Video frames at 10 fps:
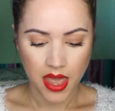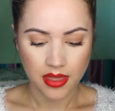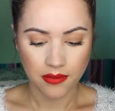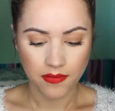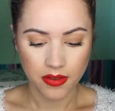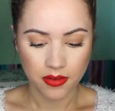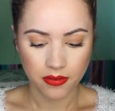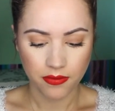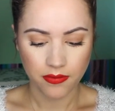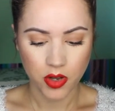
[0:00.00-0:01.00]
And the
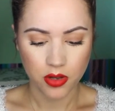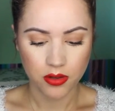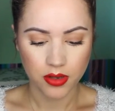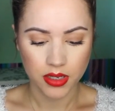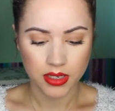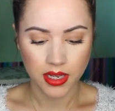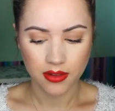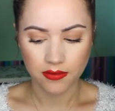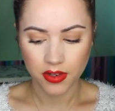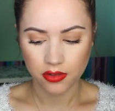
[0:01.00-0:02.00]
favorite fall
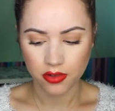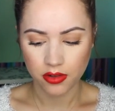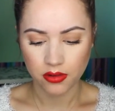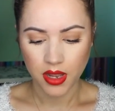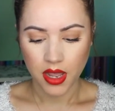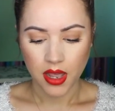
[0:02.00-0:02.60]
TV show.